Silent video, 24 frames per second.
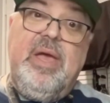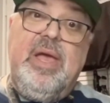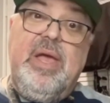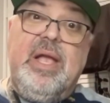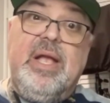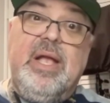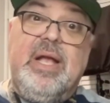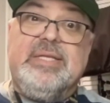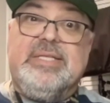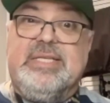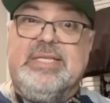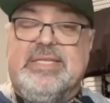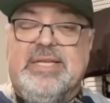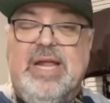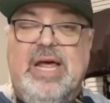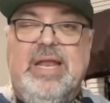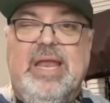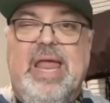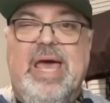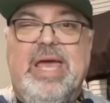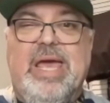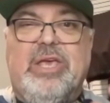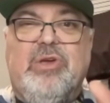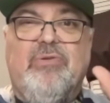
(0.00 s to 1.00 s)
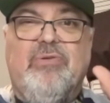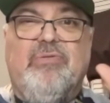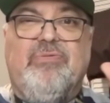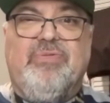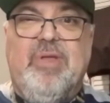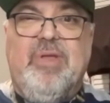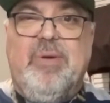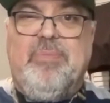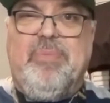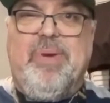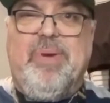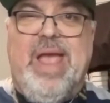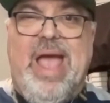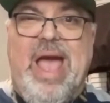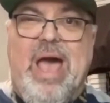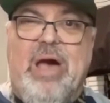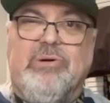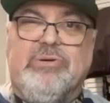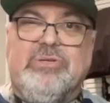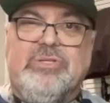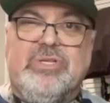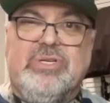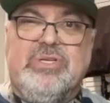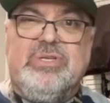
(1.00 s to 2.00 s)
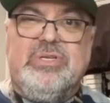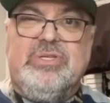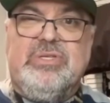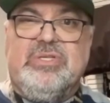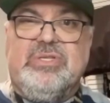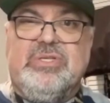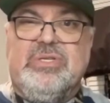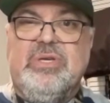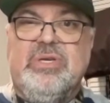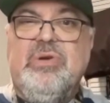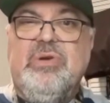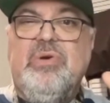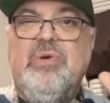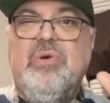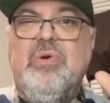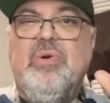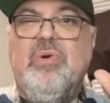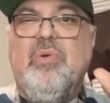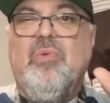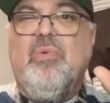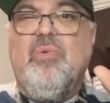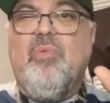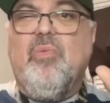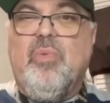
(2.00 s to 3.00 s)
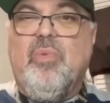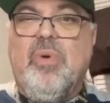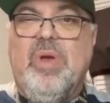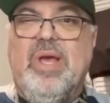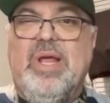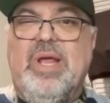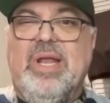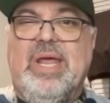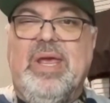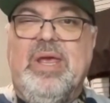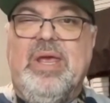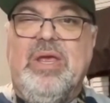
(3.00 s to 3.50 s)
Because it's not like you're flipping houses, really.